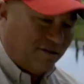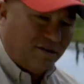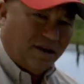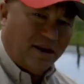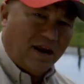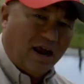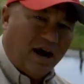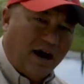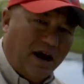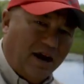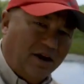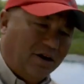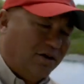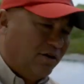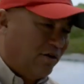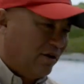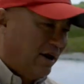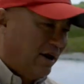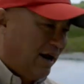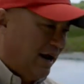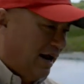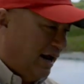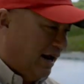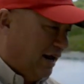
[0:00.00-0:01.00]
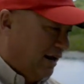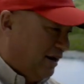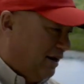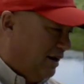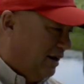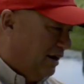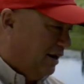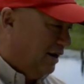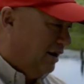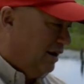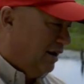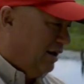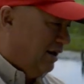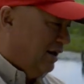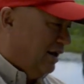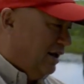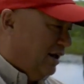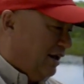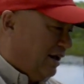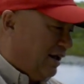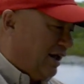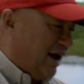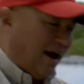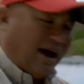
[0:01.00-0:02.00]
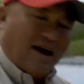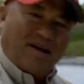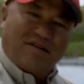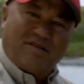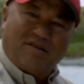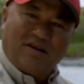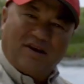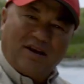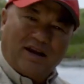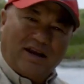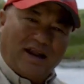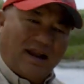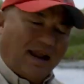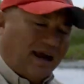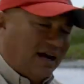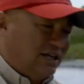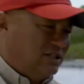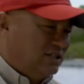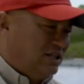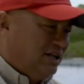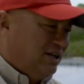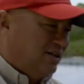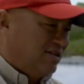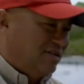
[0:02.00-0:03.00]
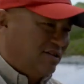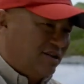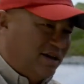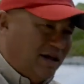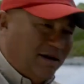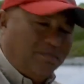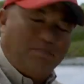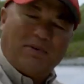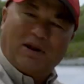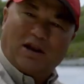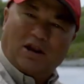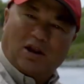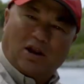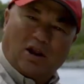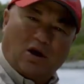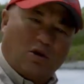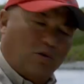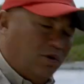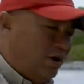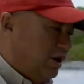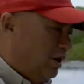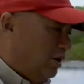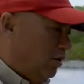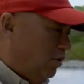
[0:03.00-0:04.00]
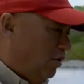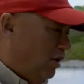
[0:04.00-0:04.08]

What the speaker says: as an underhand cast. So you can actually skip it low to the